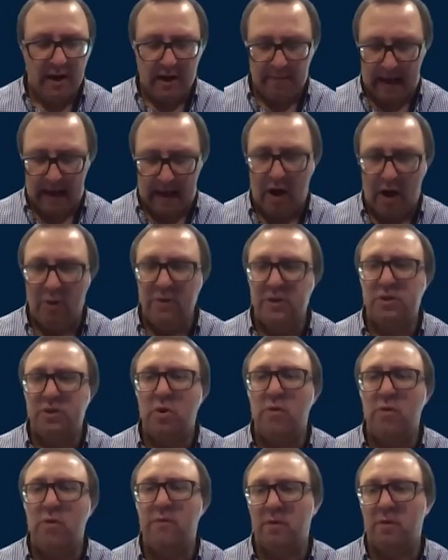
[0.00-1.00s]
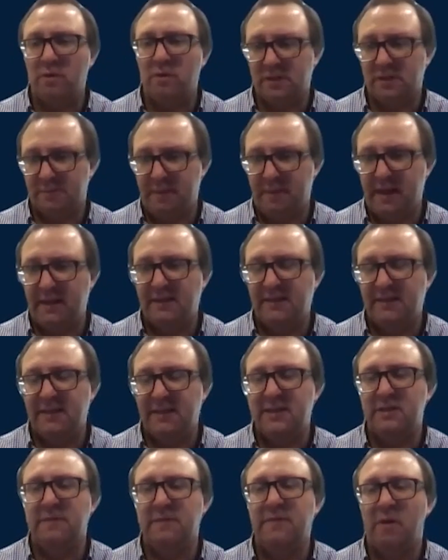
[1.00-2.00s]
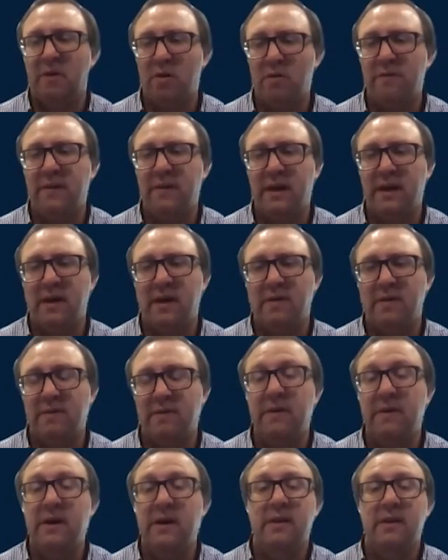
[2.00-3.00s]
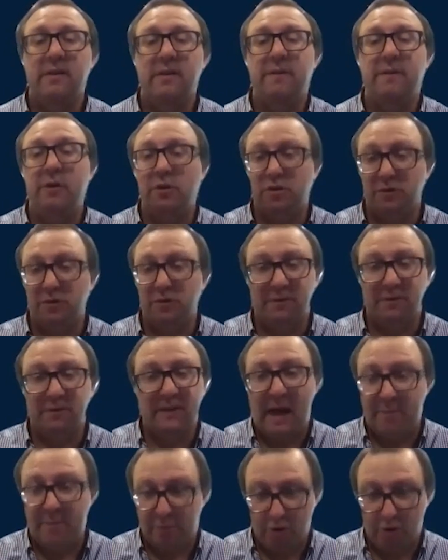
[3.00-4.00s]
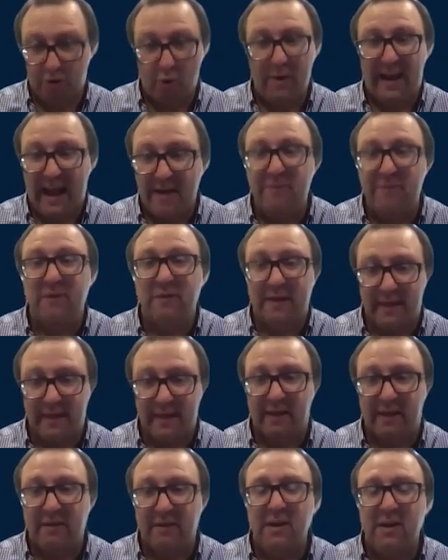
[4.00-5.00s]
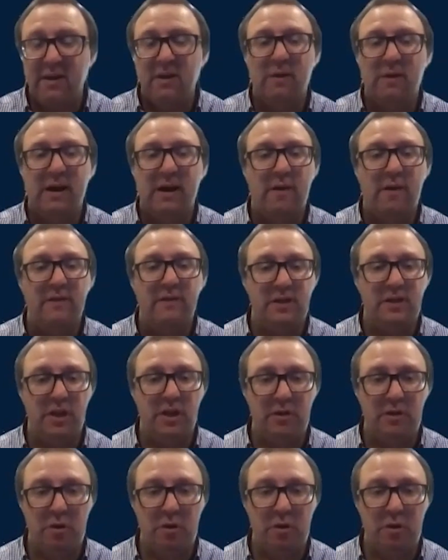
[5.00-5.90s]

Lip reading: how this overall space is evolving of the future of lab growing everything, right? Obviously,